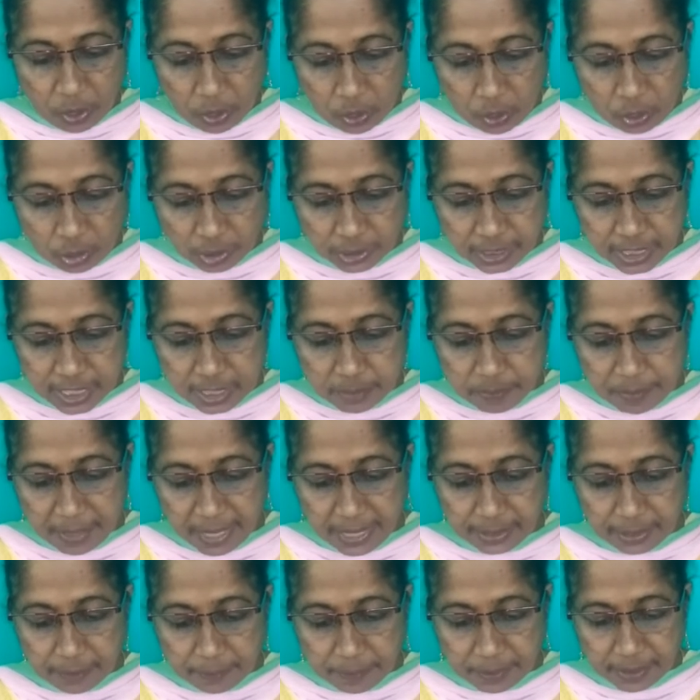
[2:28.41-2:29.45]
All this
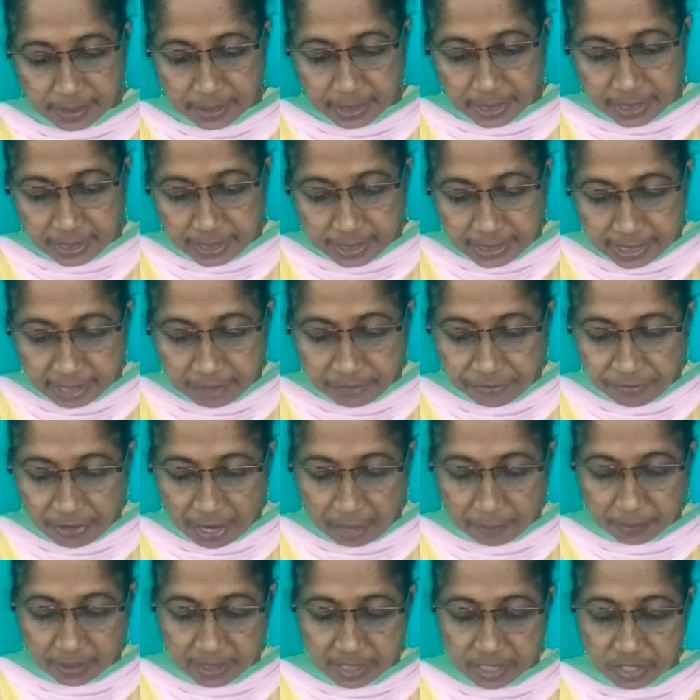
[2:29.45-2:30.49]
made the Indian
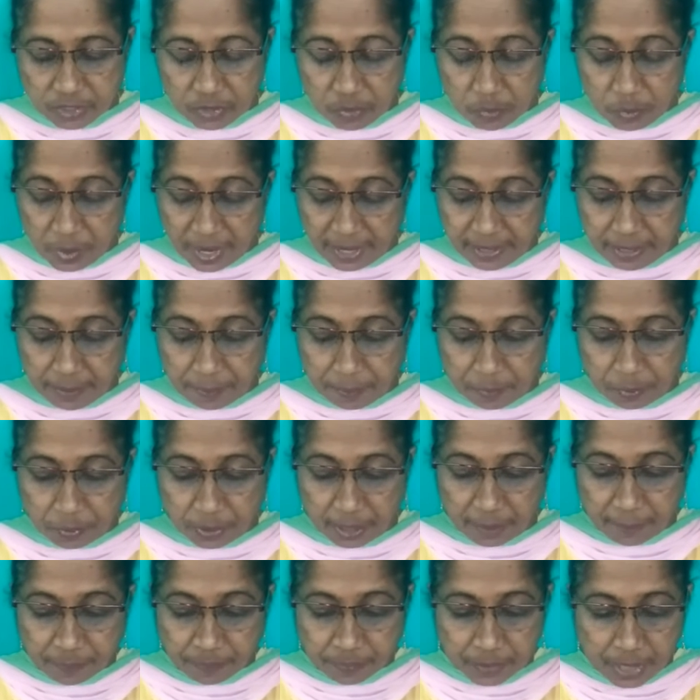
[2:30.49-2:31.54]
farmers very
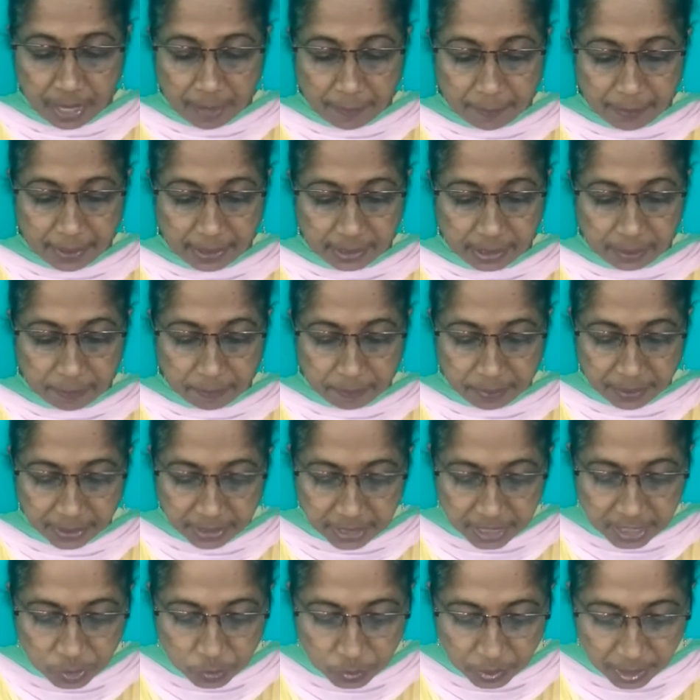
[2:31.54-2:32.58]
poor, but the
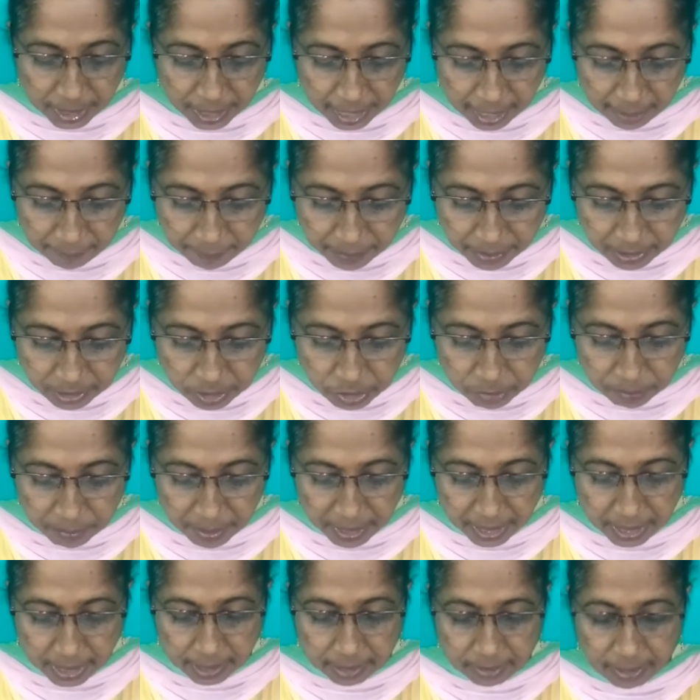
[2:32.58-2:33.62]
British were able to
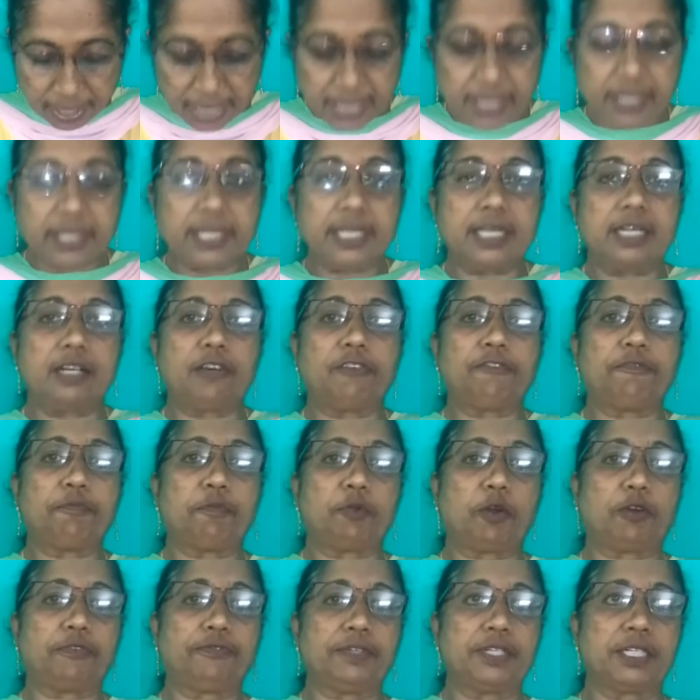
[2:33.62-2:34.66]
make a great deal of
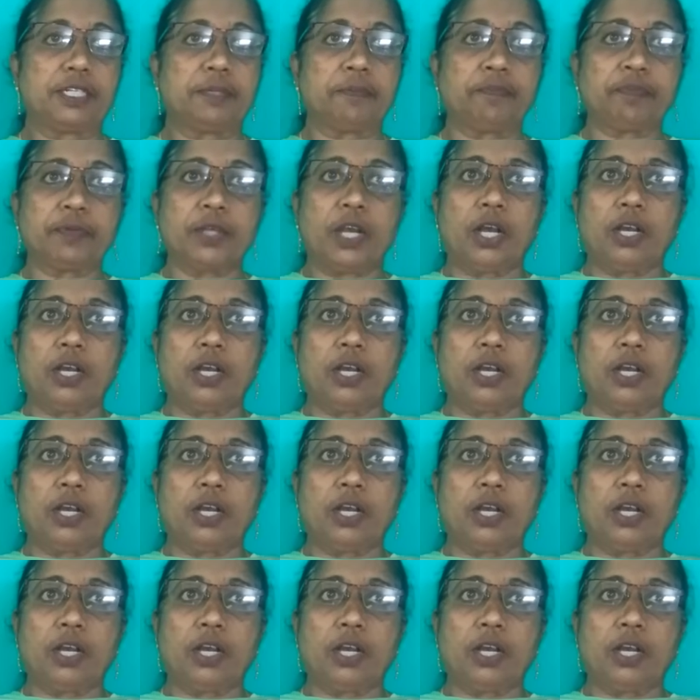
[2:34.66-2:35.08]
profit.